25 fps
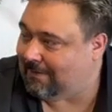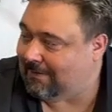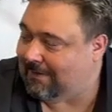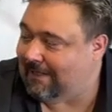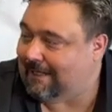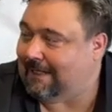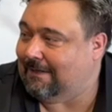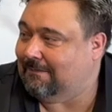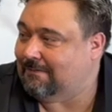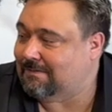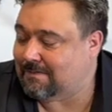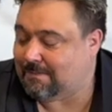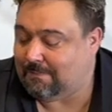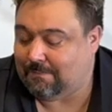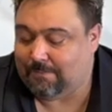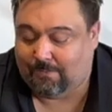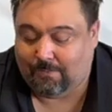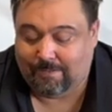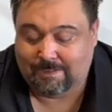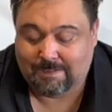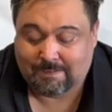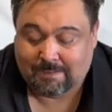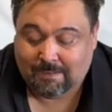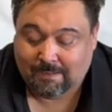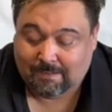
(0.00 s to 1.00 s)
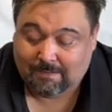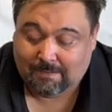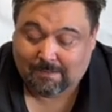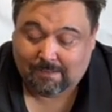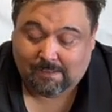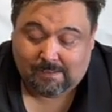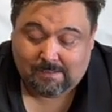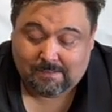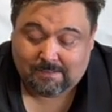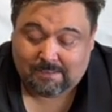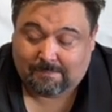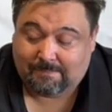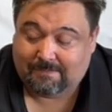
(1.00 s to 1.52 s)
They give us some points.
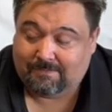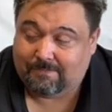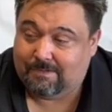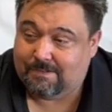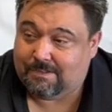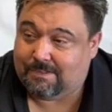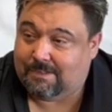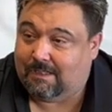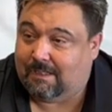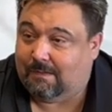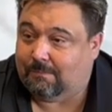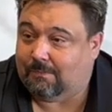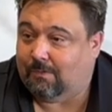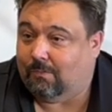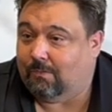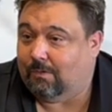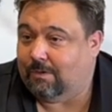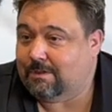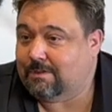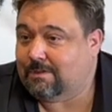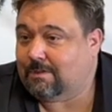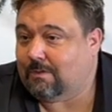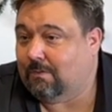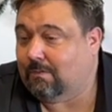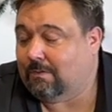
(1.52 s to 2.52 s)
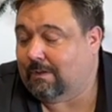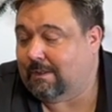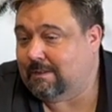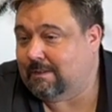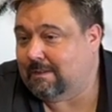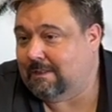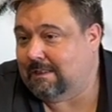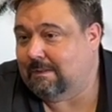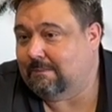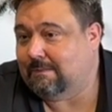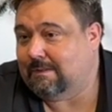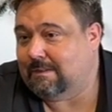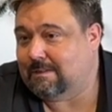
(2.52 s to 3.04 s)
Somerville's the number 1 scoring
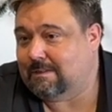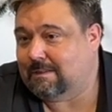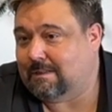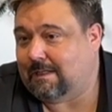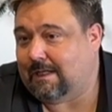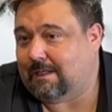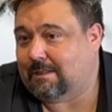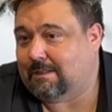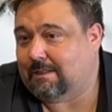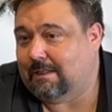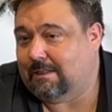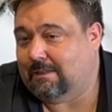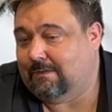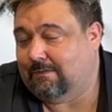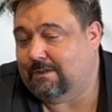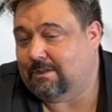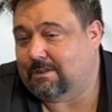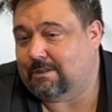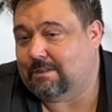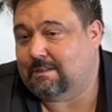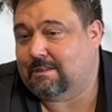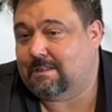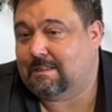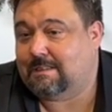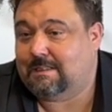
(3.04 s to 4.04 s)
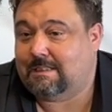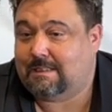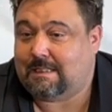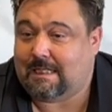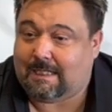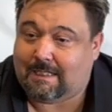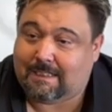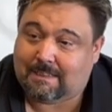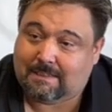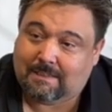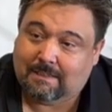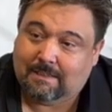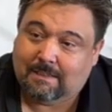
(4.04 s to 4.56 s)
team in Division
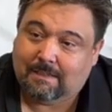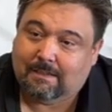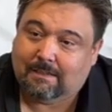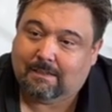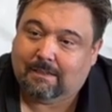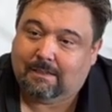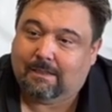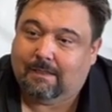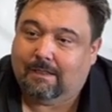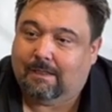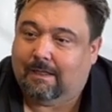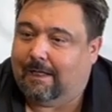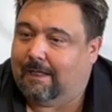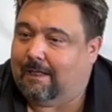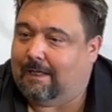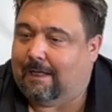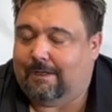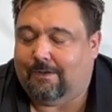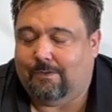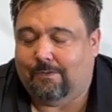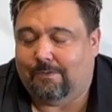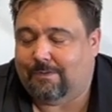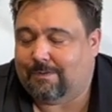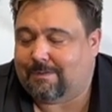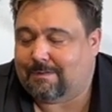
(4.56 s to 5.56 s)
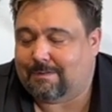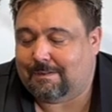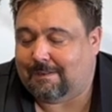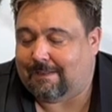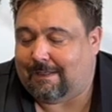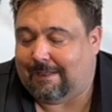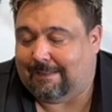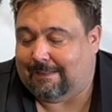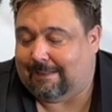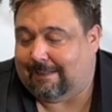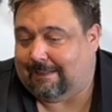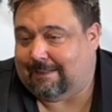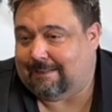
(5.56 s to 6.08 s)
6, and I don't
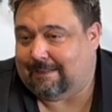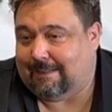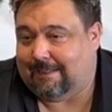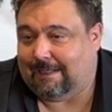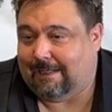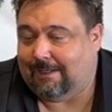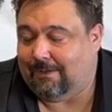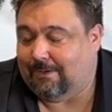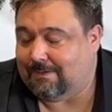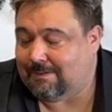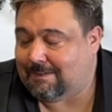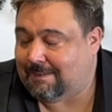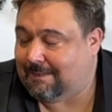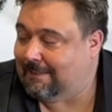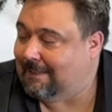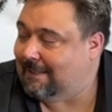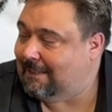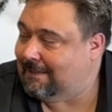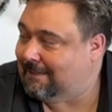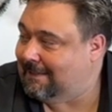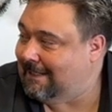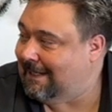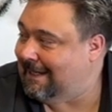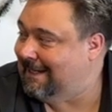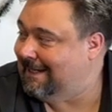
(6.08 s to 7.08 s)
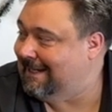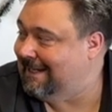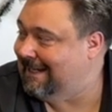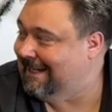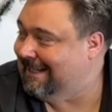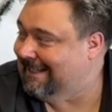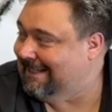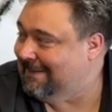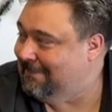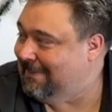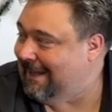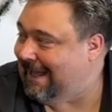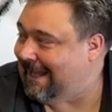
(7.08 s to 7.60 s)
see that taking
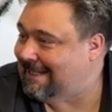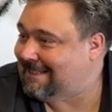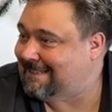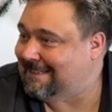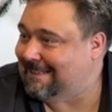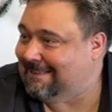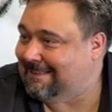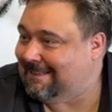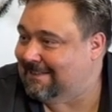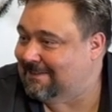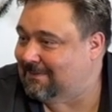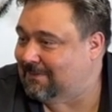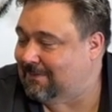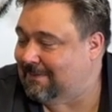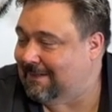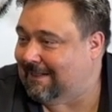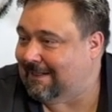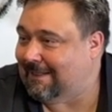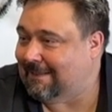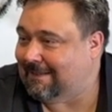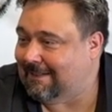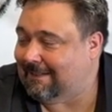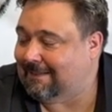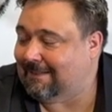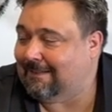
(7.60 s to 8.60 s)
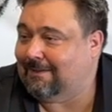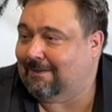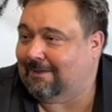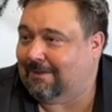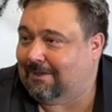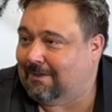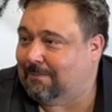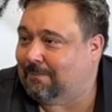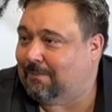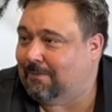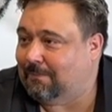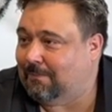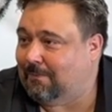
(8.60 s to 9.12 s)
a backseat this week. I think that they're going
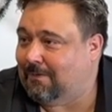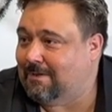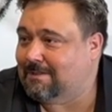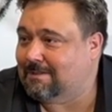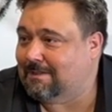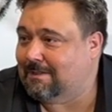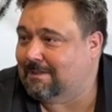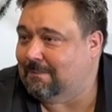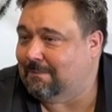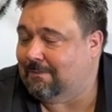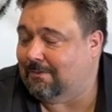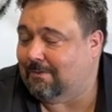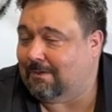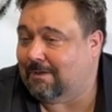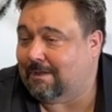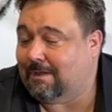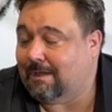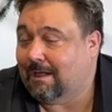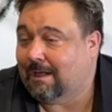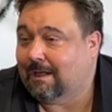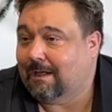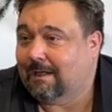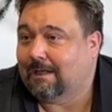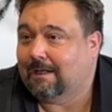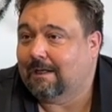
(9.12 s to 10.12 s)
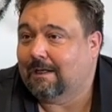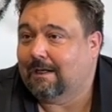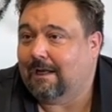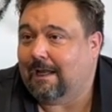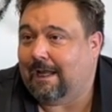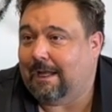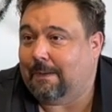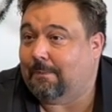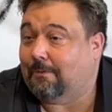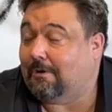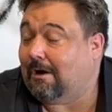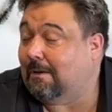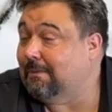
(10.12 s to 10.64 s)
to put points on the board
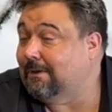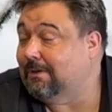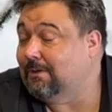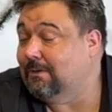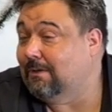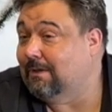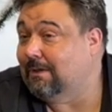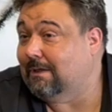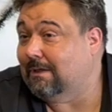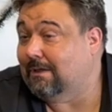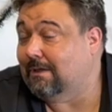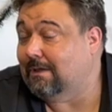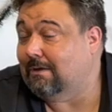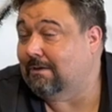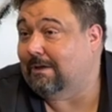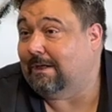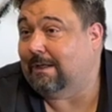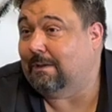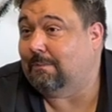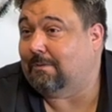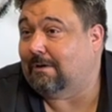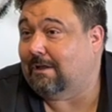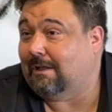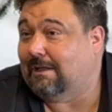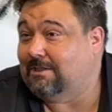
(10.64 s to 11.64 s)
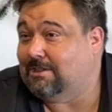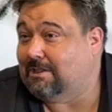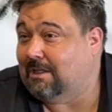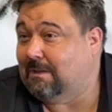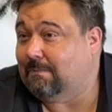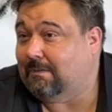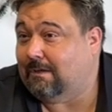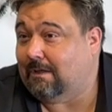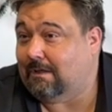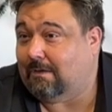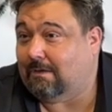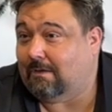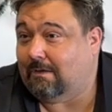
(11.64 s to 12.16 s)
and probably do it in a hurry and probably jump
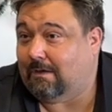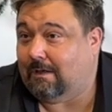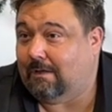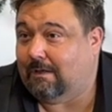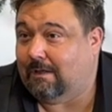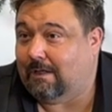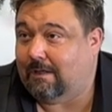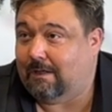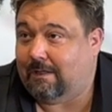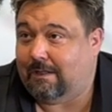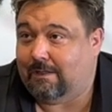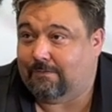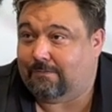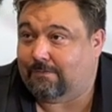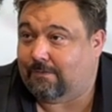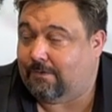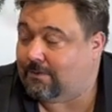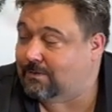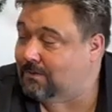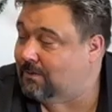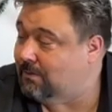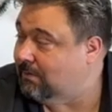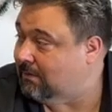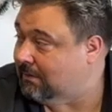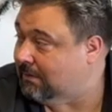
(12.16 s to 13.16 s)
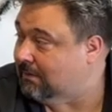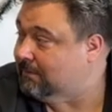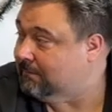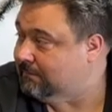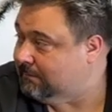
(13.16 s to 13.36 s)
on Argonaut in the first quarter.